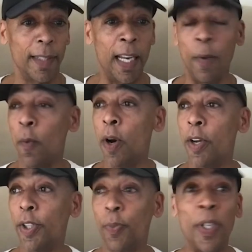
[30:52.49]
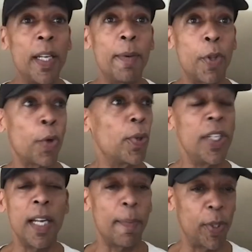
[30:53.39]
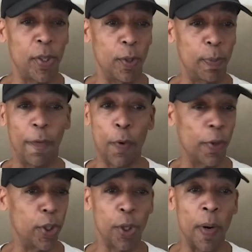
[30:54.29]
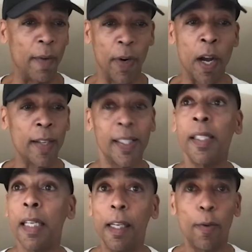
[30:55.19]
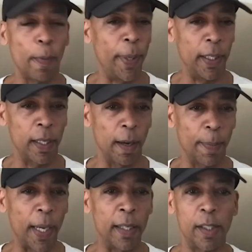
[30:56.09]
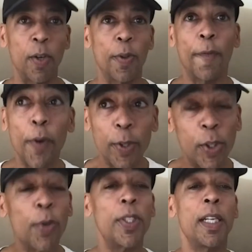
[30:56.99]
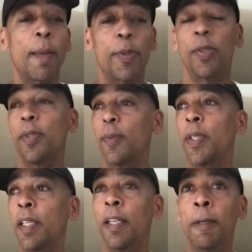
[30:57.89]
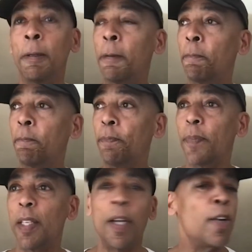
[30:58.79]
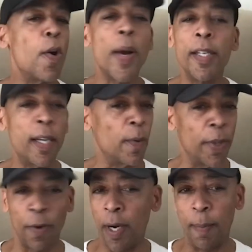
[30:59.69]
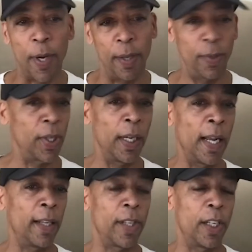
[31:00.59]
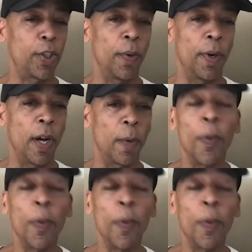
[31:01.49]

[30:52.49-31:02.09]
It was, we did thirteen episodes before the show ever got seen or picked up. And so the first thirteen episodes that we did, we had no idea whether anybody was going to like that show or not.